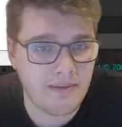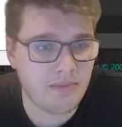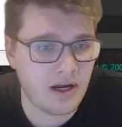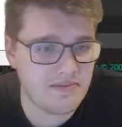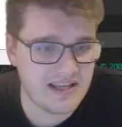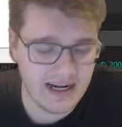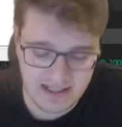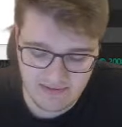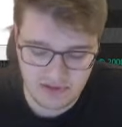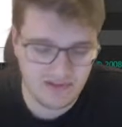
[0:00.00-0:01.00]
name pipes
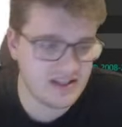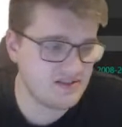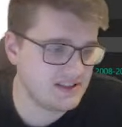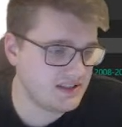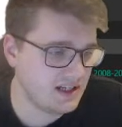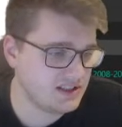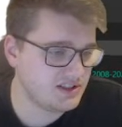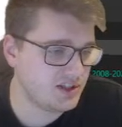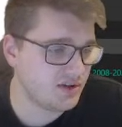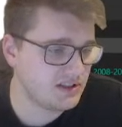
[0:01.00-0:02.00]
active in the Windows
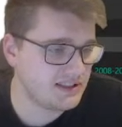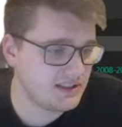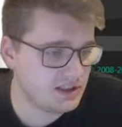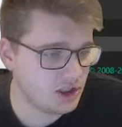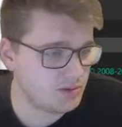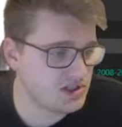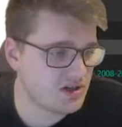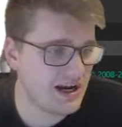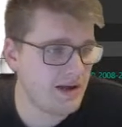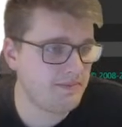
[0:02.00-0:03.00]
installations, you're going to see so
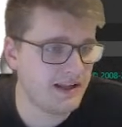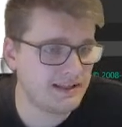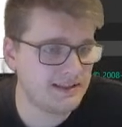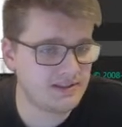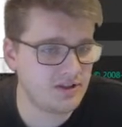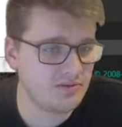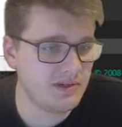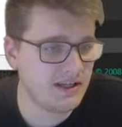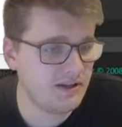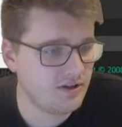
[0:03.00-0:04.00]
much crap. Like there's going to
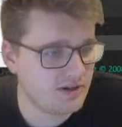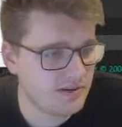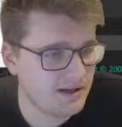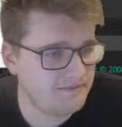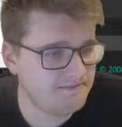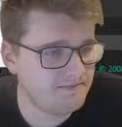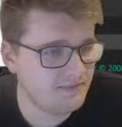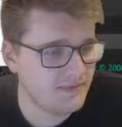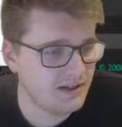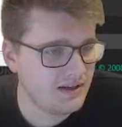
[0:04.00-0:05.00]
be, you know what I mean?
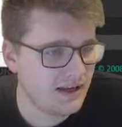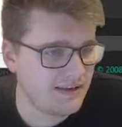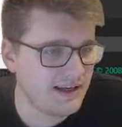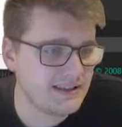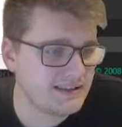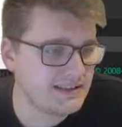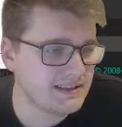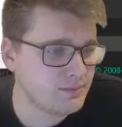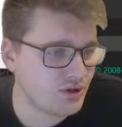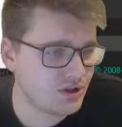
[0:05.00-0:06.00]
And these
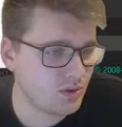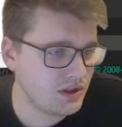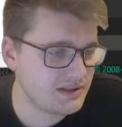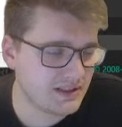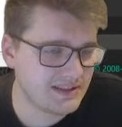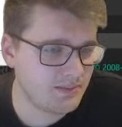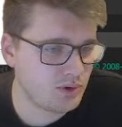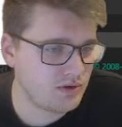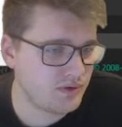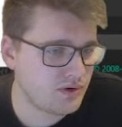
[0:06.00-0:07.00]
Mojo ones are
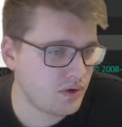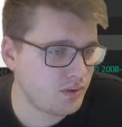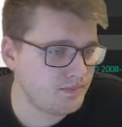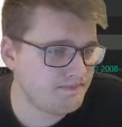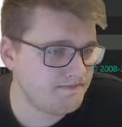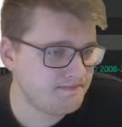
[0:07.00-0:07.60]
typical for Chrome.